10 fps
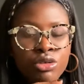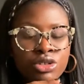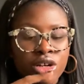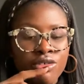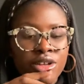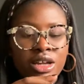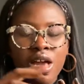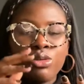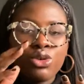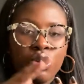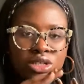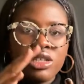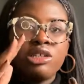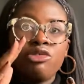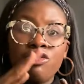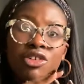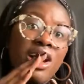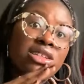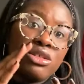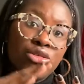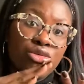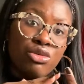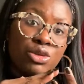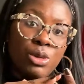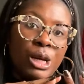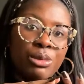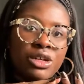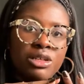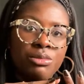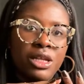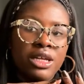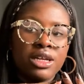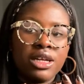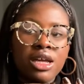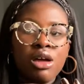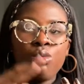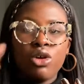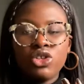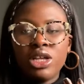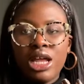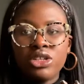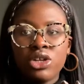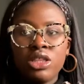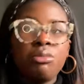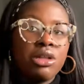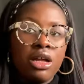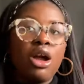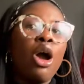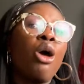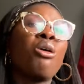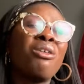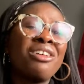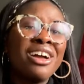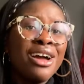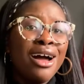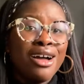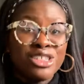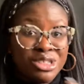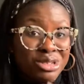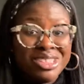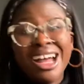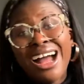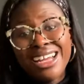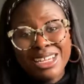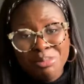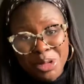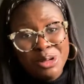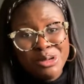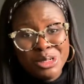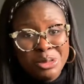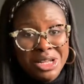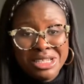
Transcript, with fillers: So I felt like I was constantly revising the coursework, because I'm like watching a lecture and then being like, oh, I should do that in my coursework